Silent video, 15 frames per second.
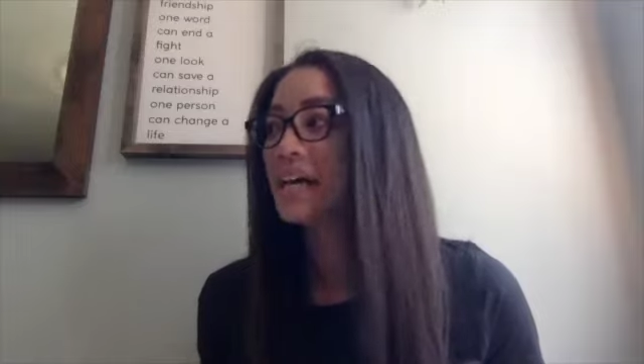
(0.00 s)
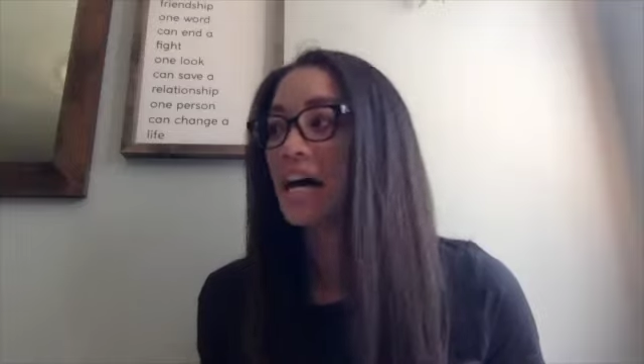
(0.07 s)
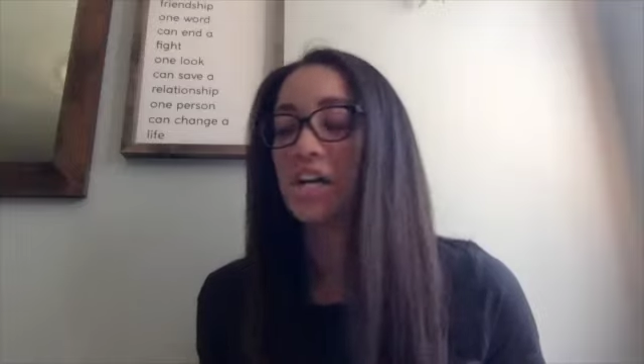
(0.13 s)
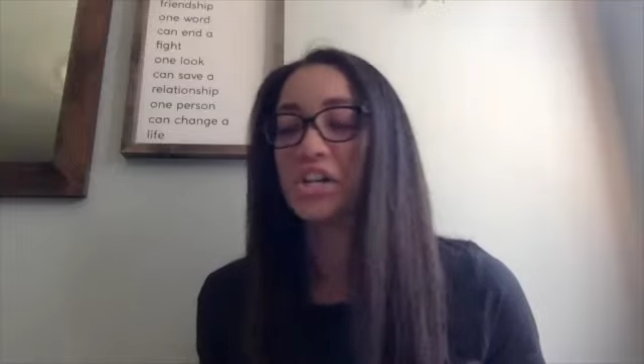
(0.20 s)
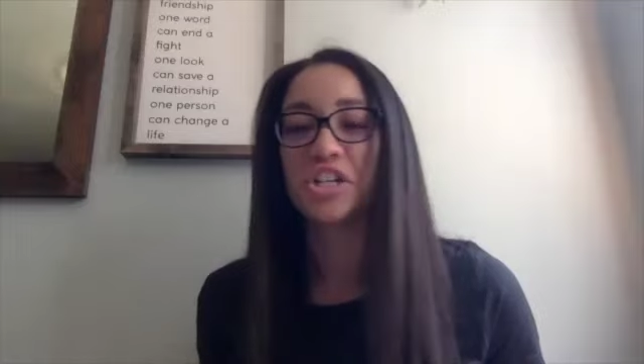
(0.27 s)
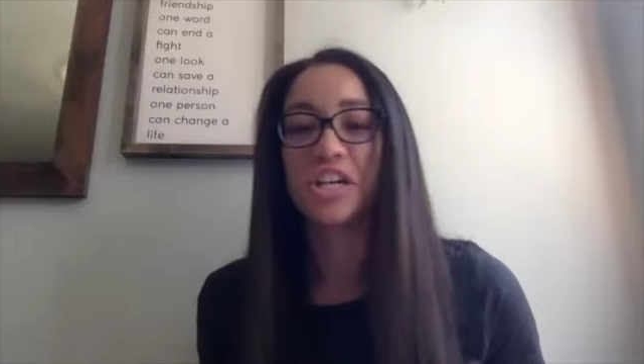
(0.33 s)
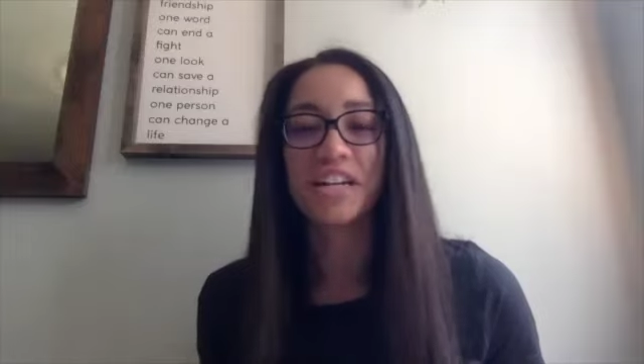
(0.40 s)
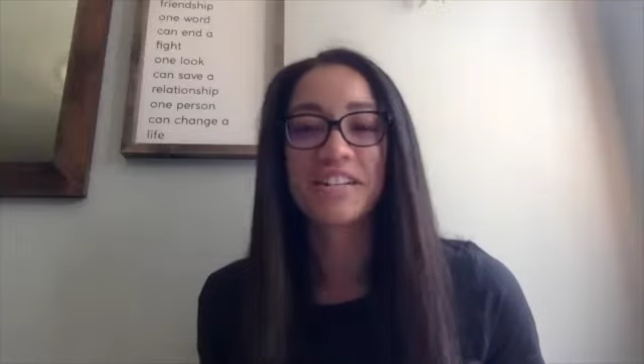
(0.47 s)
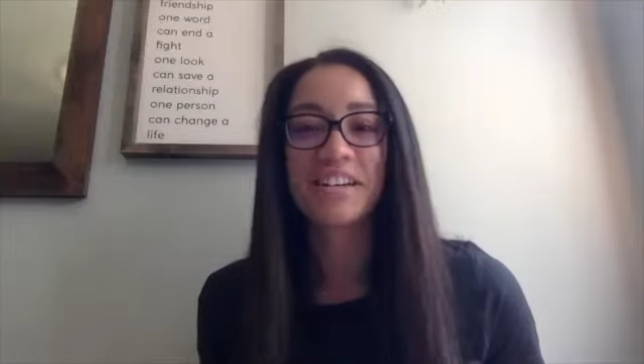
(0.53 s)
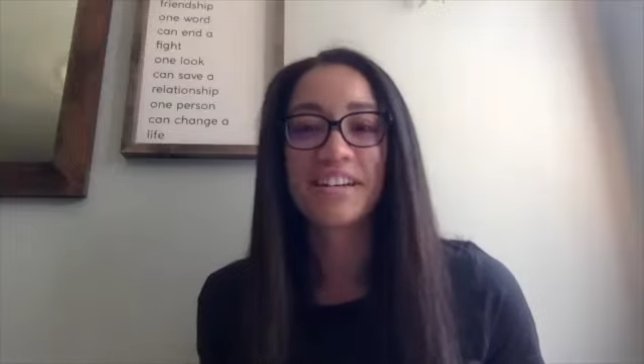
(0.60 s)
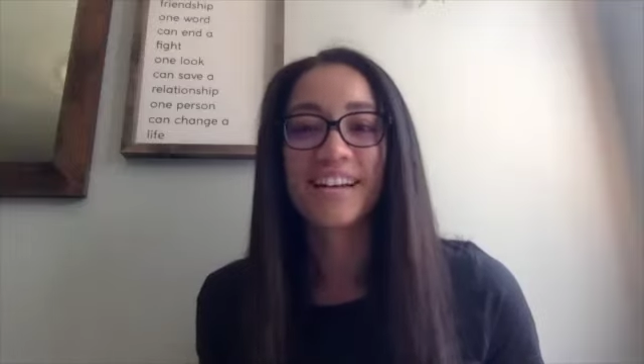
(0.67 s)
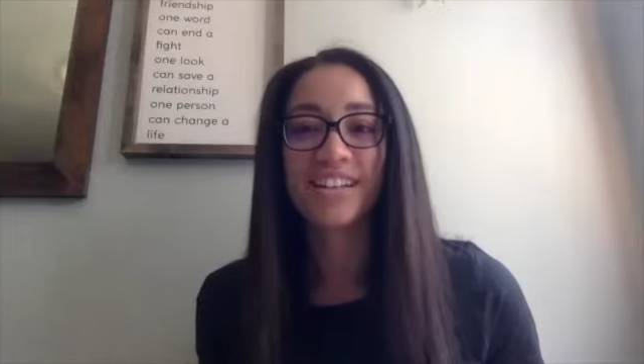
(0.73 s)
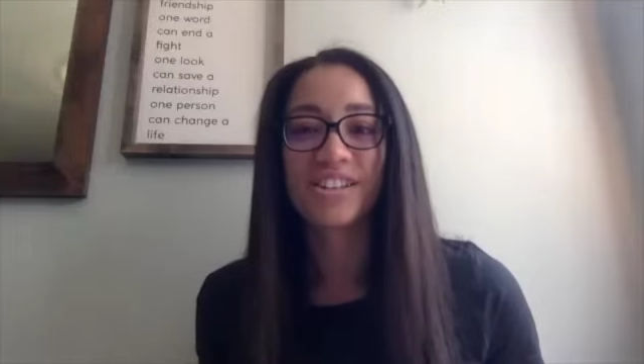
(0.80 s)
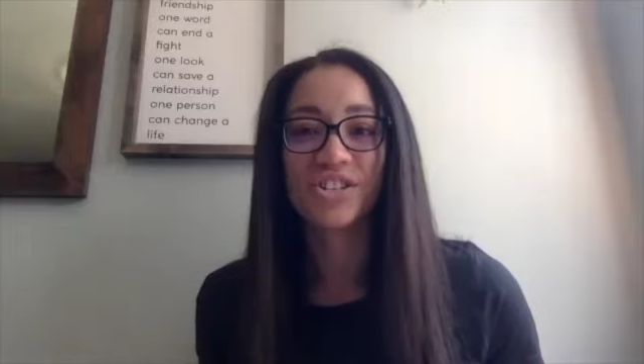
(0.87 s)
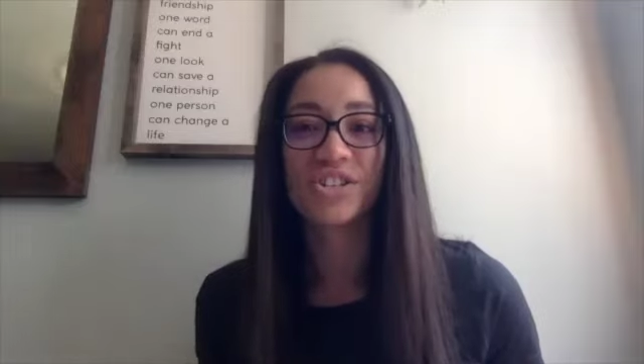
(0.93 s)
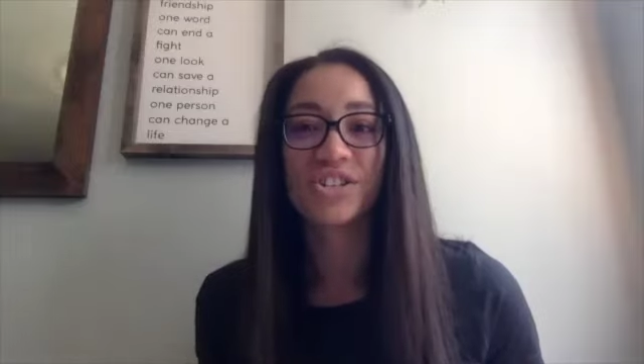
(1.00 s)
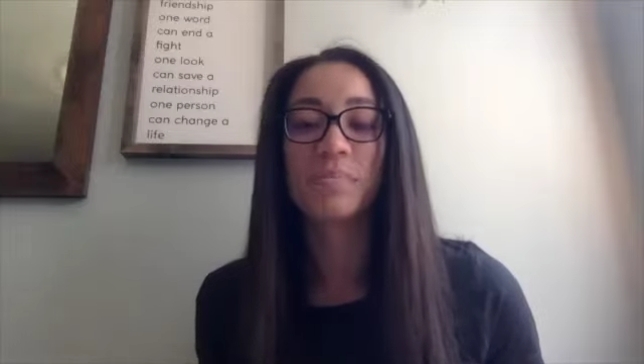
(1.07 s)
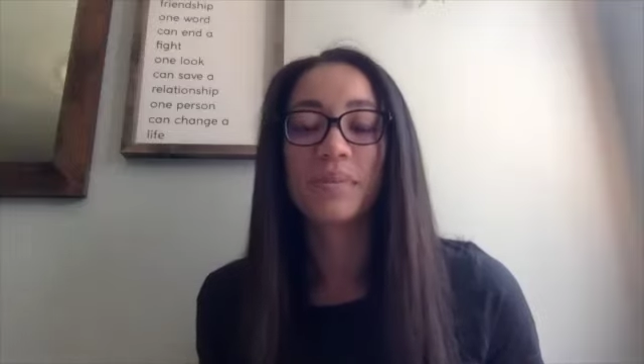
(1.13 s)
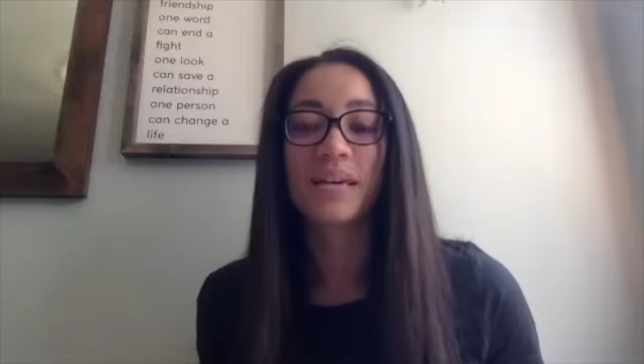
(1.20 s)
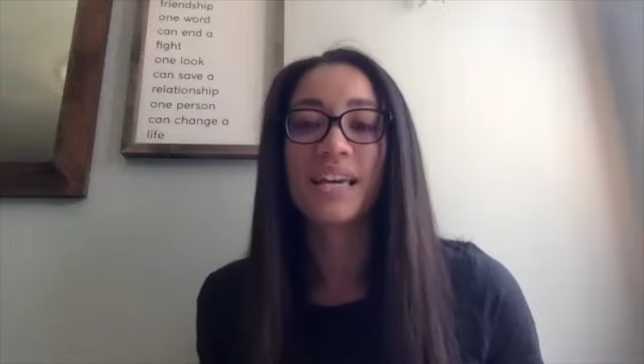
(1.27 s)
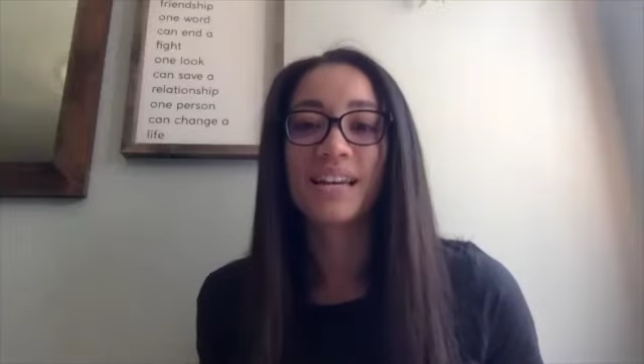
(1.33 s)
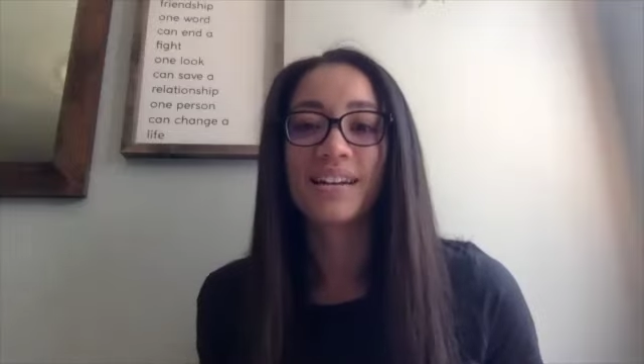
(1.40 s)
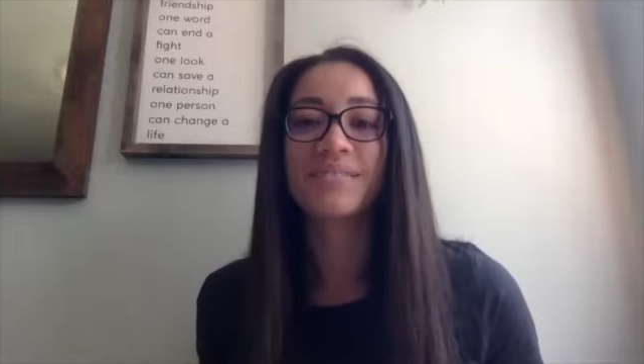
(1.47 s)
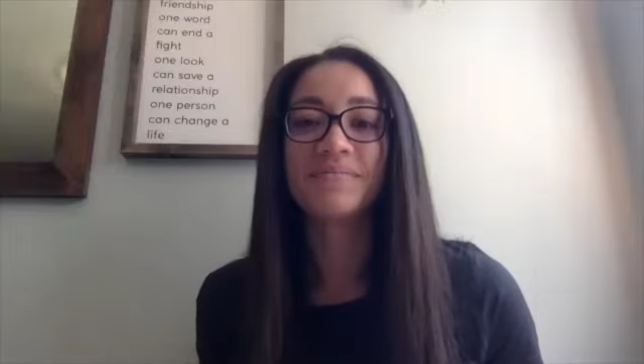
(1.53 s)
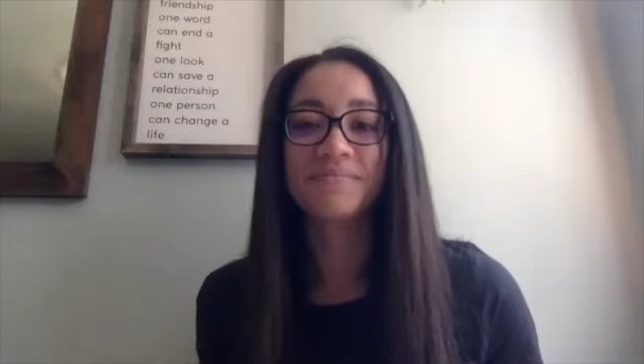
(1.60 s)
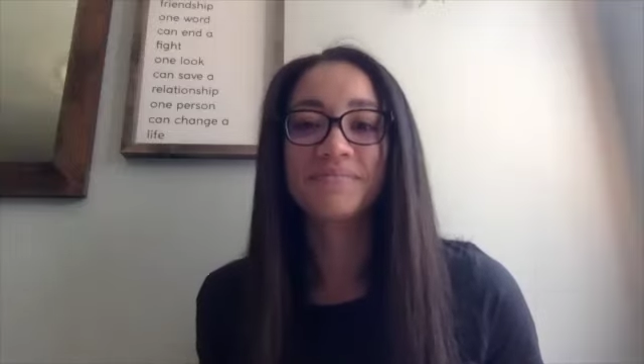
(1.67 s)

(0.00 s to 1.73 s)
agenda it's just being